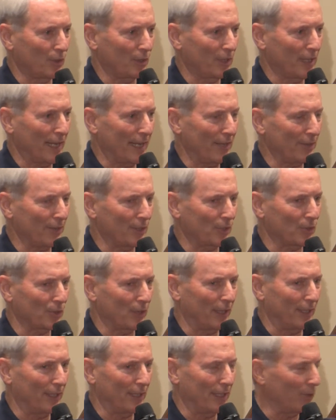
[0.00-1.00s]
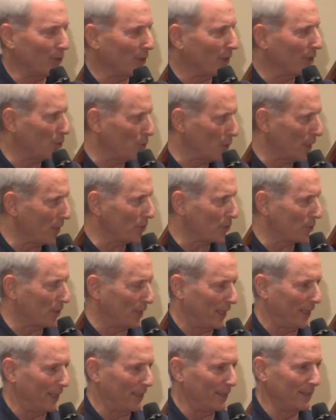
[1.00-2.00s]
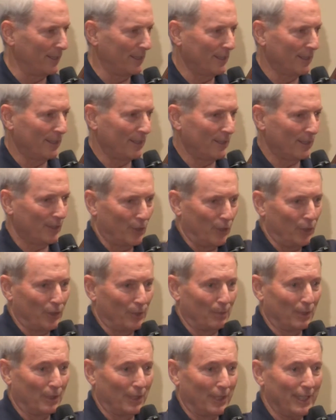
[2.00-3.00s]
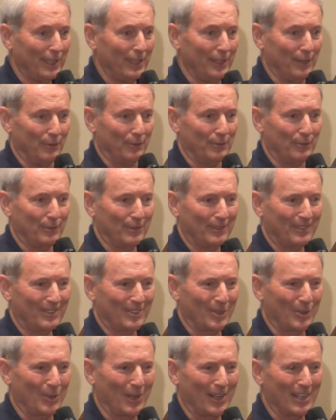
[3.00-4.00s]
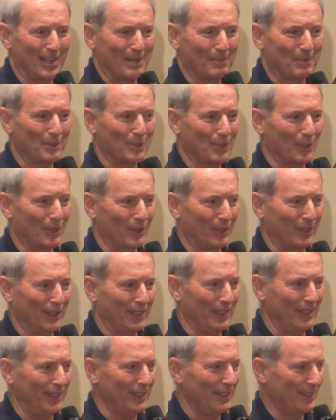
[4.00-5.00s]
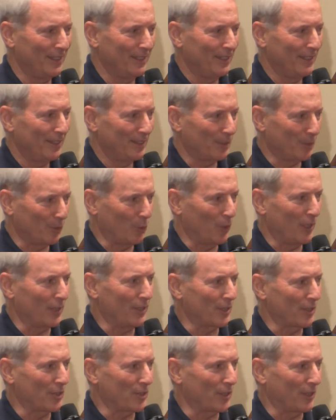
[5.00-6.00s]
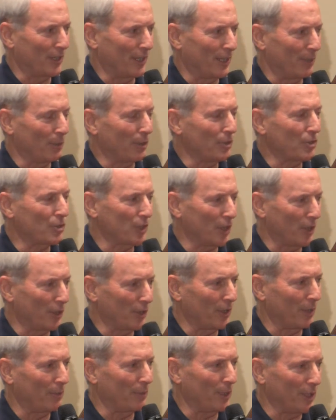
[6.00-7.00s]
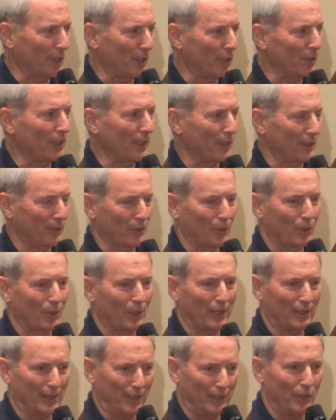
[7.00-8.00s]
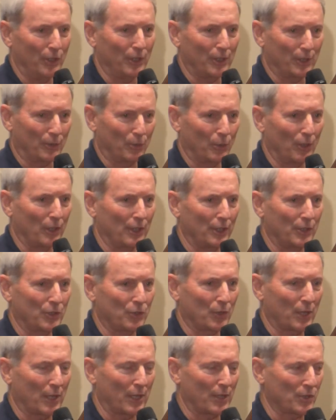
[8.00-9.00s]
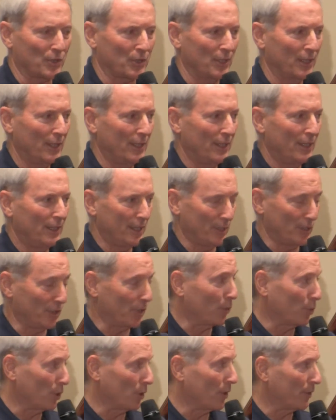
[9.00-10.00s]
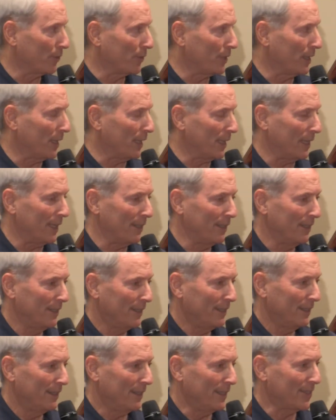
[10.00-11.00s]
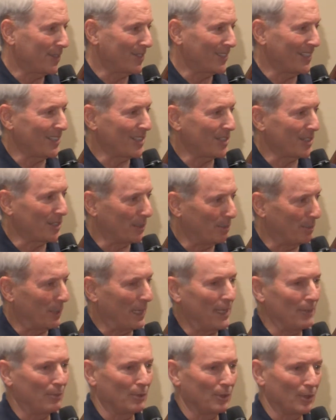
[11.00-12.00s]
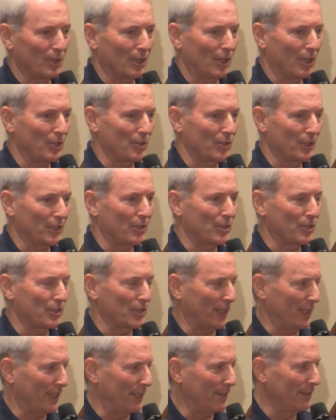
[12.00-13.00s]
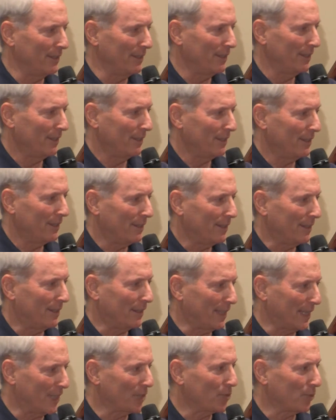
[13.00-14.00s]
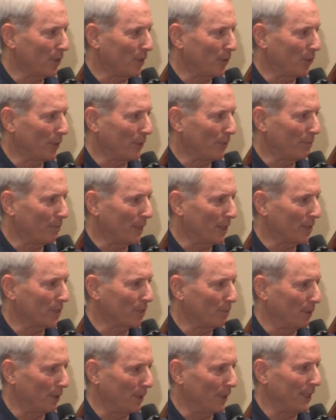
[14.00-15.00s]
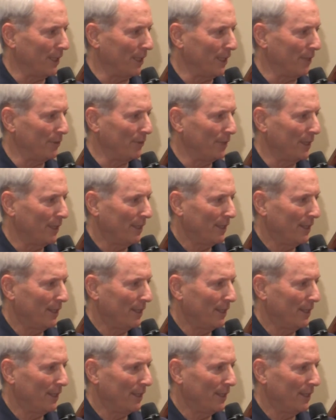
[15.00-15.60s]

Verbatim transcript: Catholics right now are questioning who to believe. It's a great opportunity to witness to them and show them the only authority that you can really trust is the Word of God. And since the Bible calls it a sin, that's what we must believe.